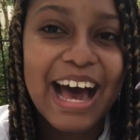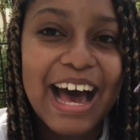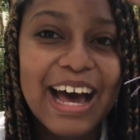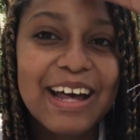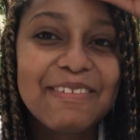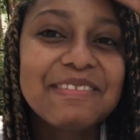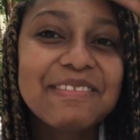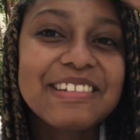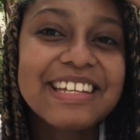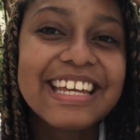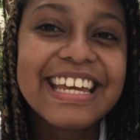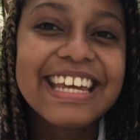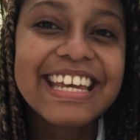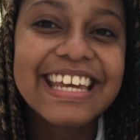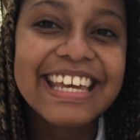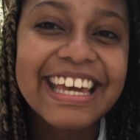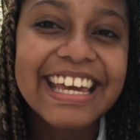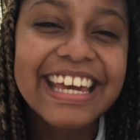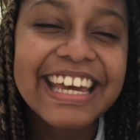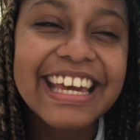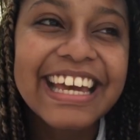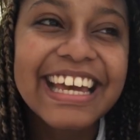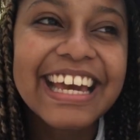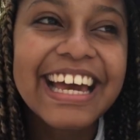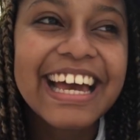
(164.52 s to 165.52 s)
I'm
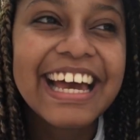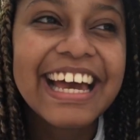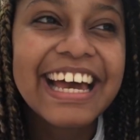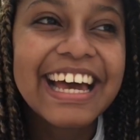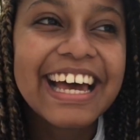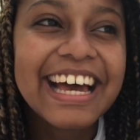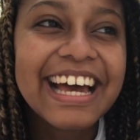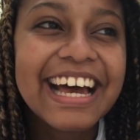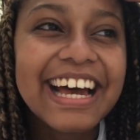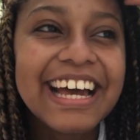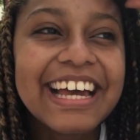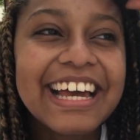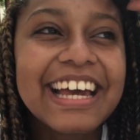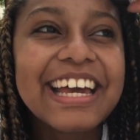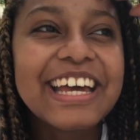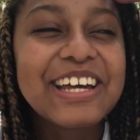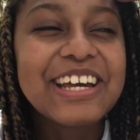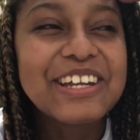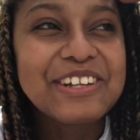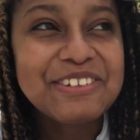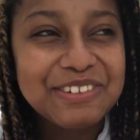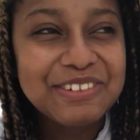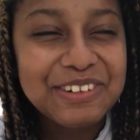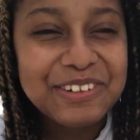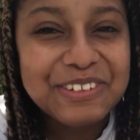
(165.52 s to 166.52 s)
taking
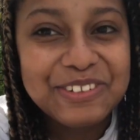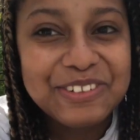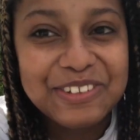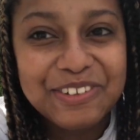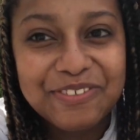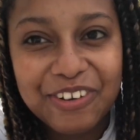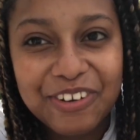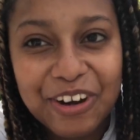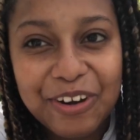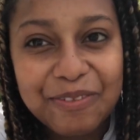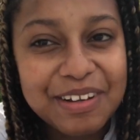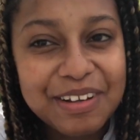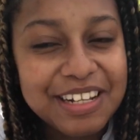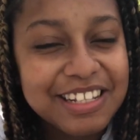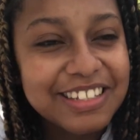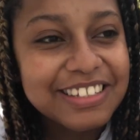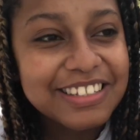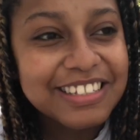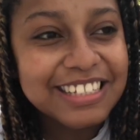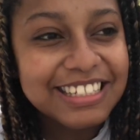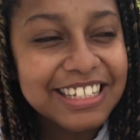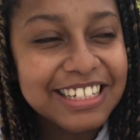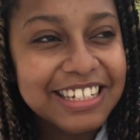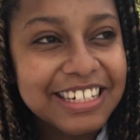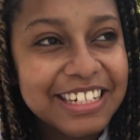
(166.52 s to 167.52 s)
Intro to
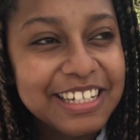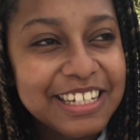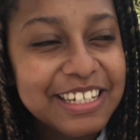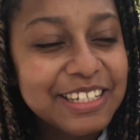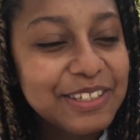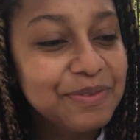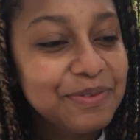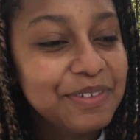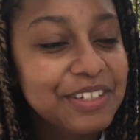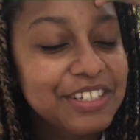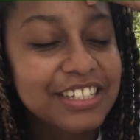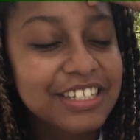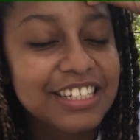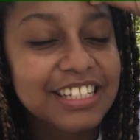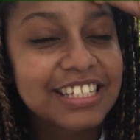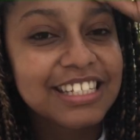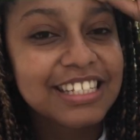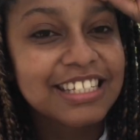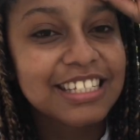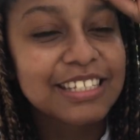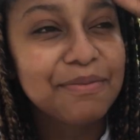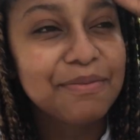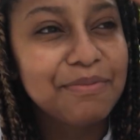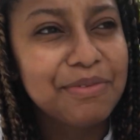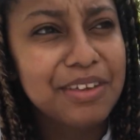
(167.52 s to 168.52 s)
Environmental Studies, which is
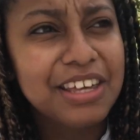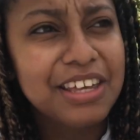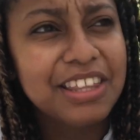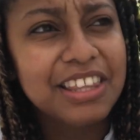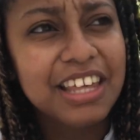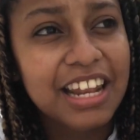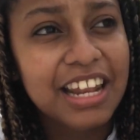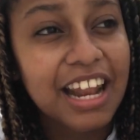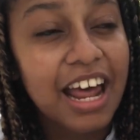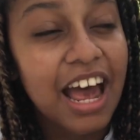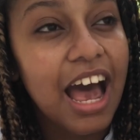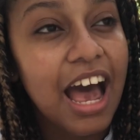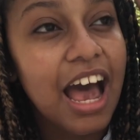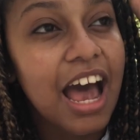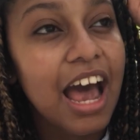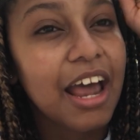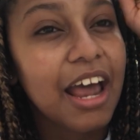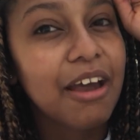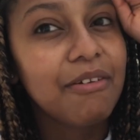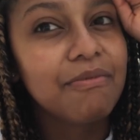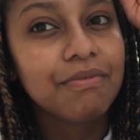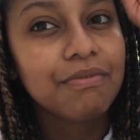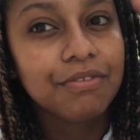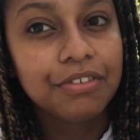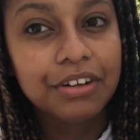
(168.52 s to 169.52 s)
something that
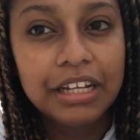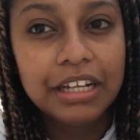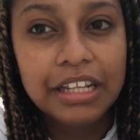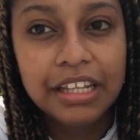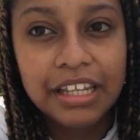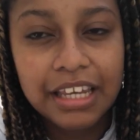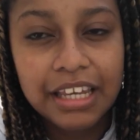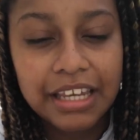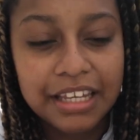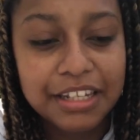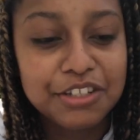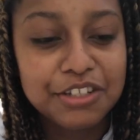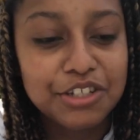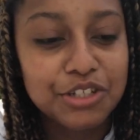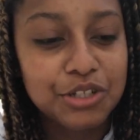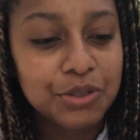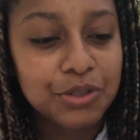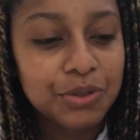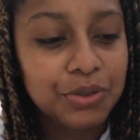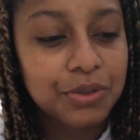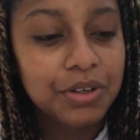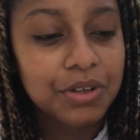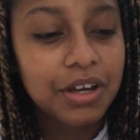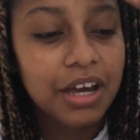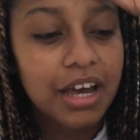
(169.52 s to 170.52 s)
I'm really
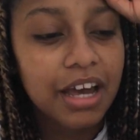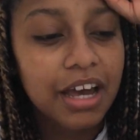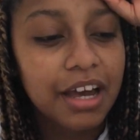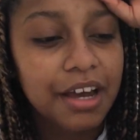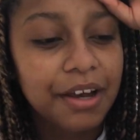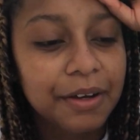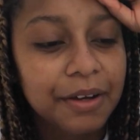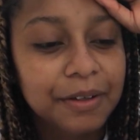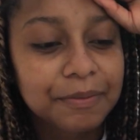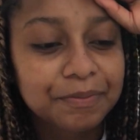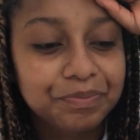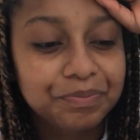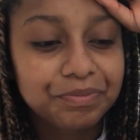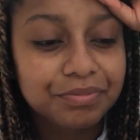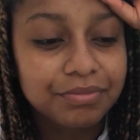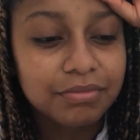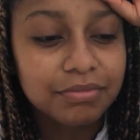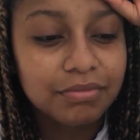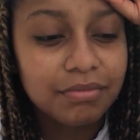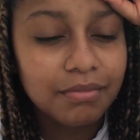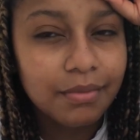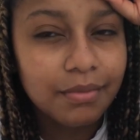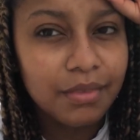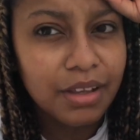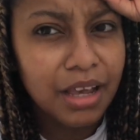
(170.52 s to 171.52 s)
into.
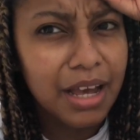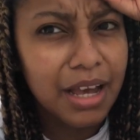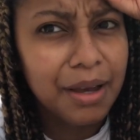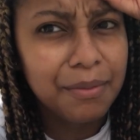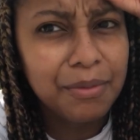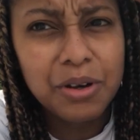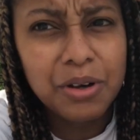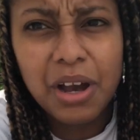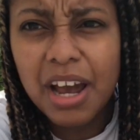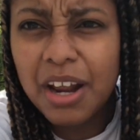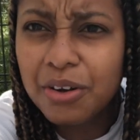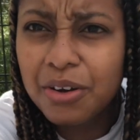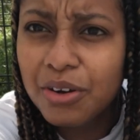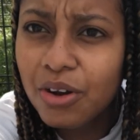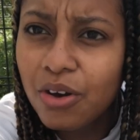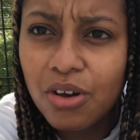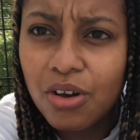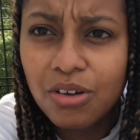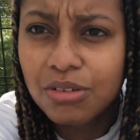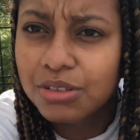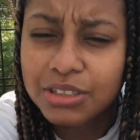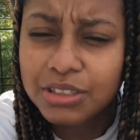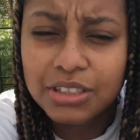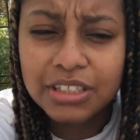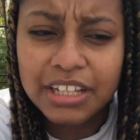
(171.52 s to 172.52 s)

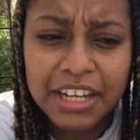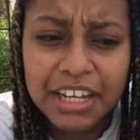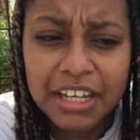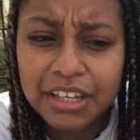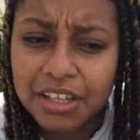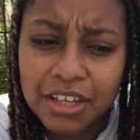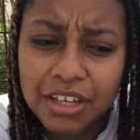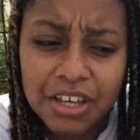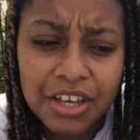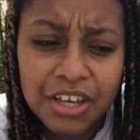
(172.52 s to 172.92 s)
Also like